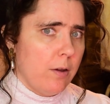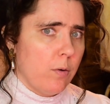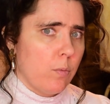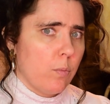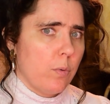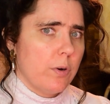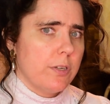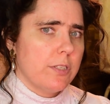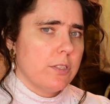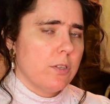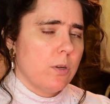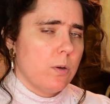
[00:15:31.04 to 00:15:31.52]

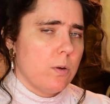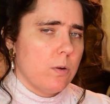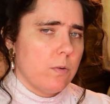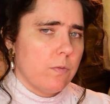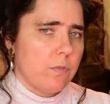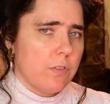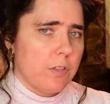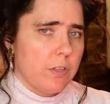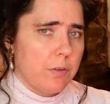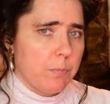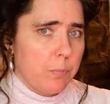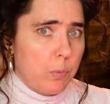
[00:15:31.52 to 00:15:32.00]
resolve
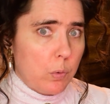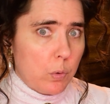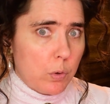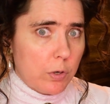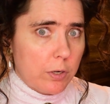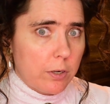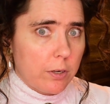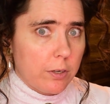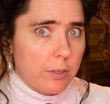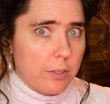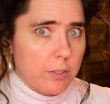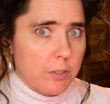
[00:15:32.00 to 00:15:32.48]
the
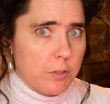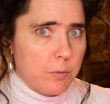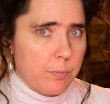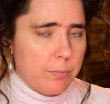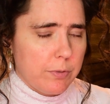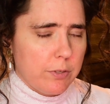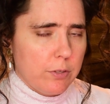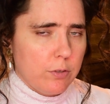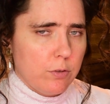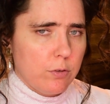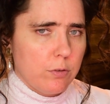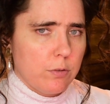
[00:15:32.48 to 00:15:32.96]
border
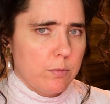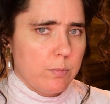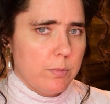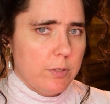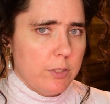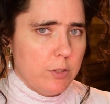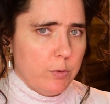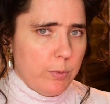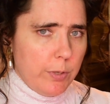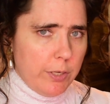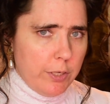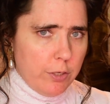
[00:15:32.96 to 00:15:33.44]
dispute
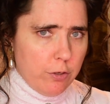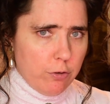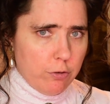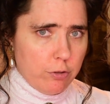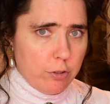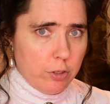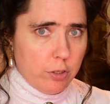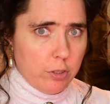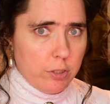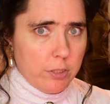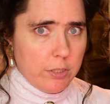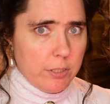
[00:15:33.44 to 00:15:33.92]
between New
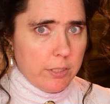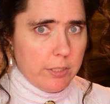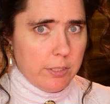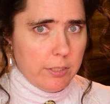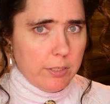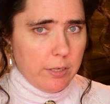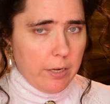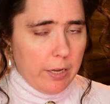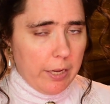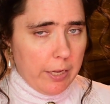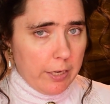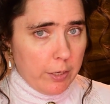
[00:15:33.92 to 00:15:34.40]

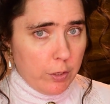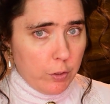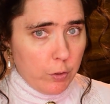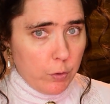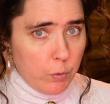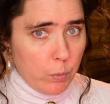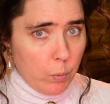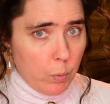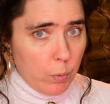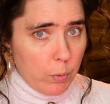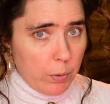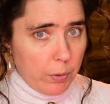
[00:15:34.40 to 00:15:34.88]
Jersey and New
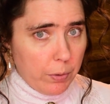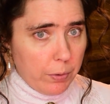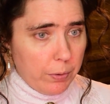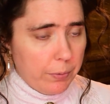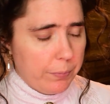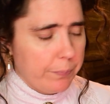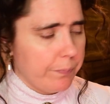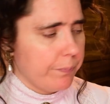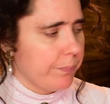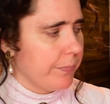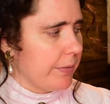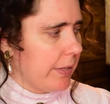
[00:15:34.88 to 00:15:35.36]

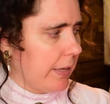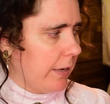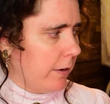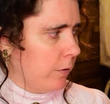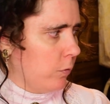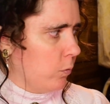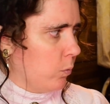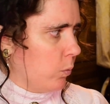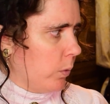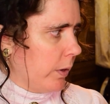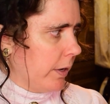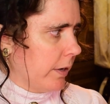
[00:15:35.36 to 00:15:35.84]
York
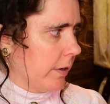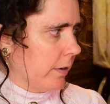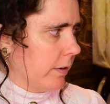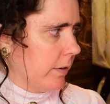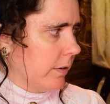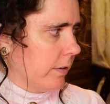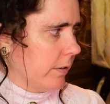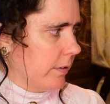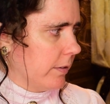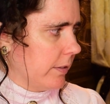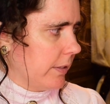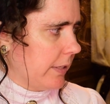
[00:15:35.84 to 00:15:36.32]
and
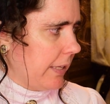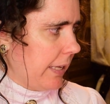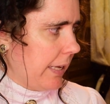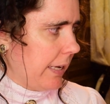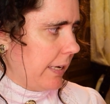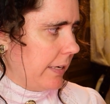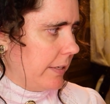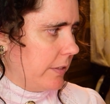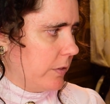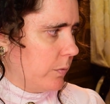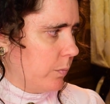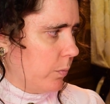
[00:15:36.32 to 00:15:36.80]
where
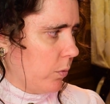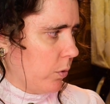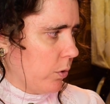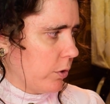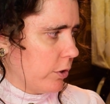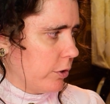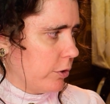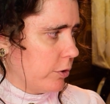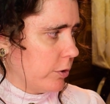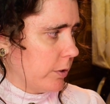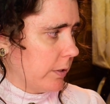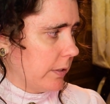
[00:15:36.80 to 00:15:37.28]
that
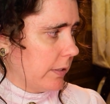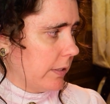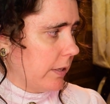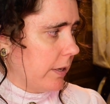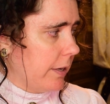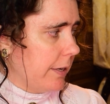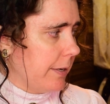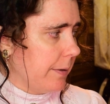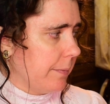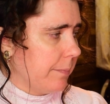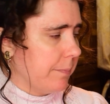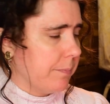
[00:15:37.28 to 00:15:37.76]
border should
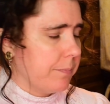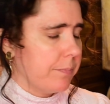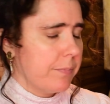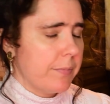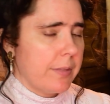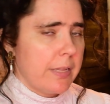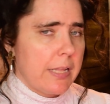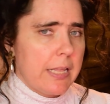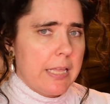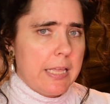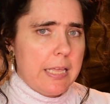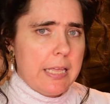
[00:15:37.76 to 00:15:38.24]
lie.
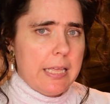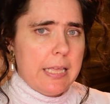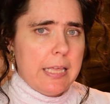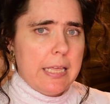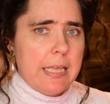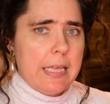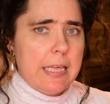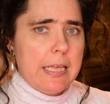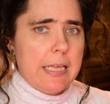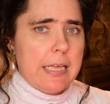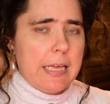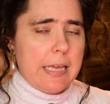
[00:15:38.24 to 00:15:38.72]

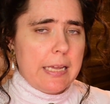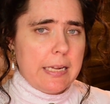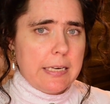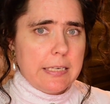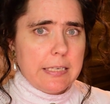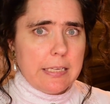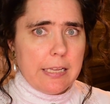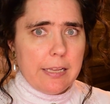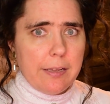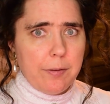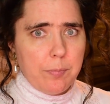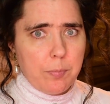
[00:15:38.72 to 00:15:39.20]
And
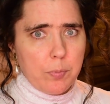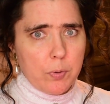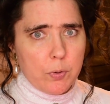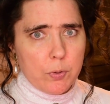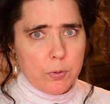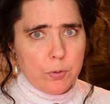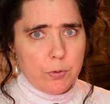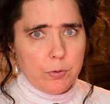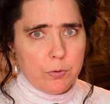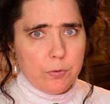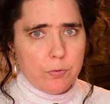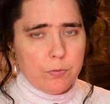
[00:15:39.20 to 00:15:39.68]
he
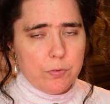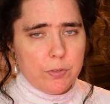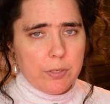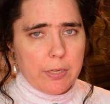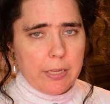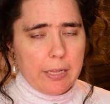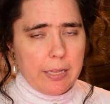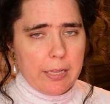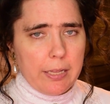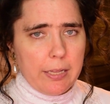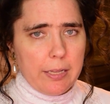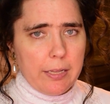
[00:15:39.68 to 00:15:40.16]
approved
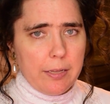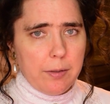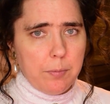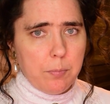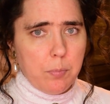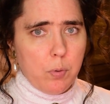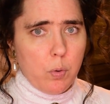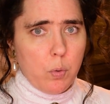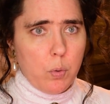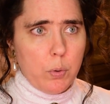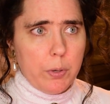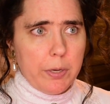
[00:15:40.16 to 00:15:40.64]
a
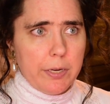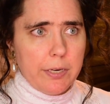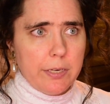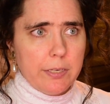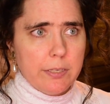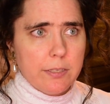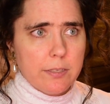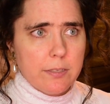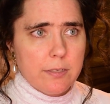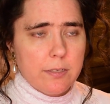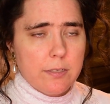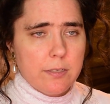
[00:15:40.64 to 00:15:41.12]

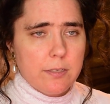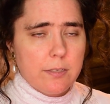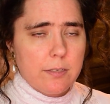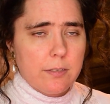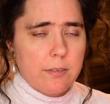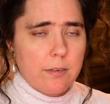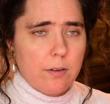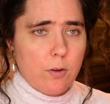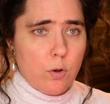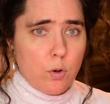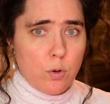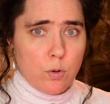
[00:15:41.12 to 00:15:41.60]
point
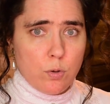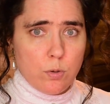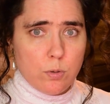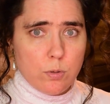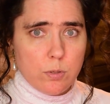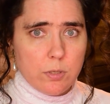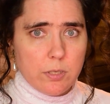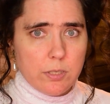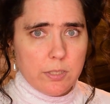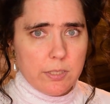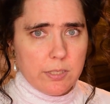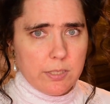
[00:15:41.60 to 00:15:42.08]

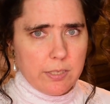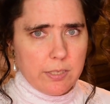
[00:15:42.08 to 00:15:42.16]
called